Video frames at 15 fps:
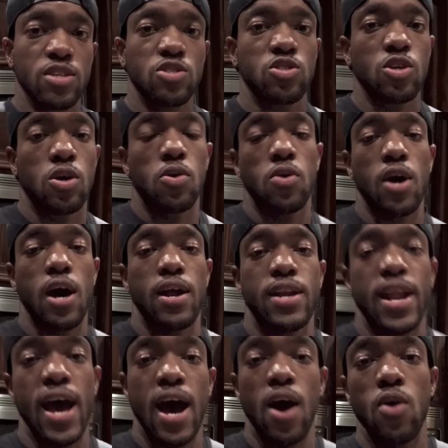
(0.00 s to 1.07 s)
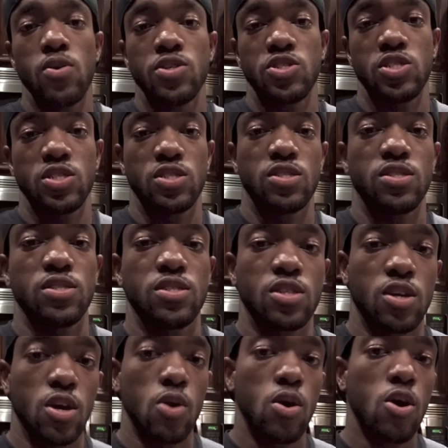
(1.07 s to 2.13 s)
so now it's just to
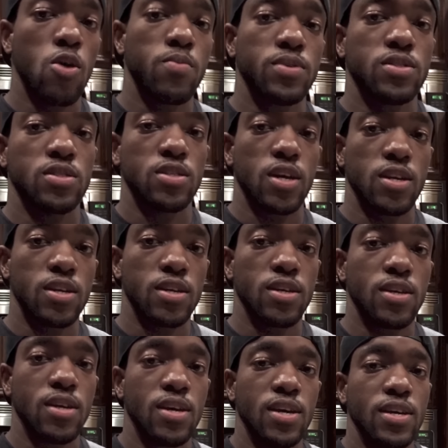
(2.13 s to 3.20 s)
go home and study,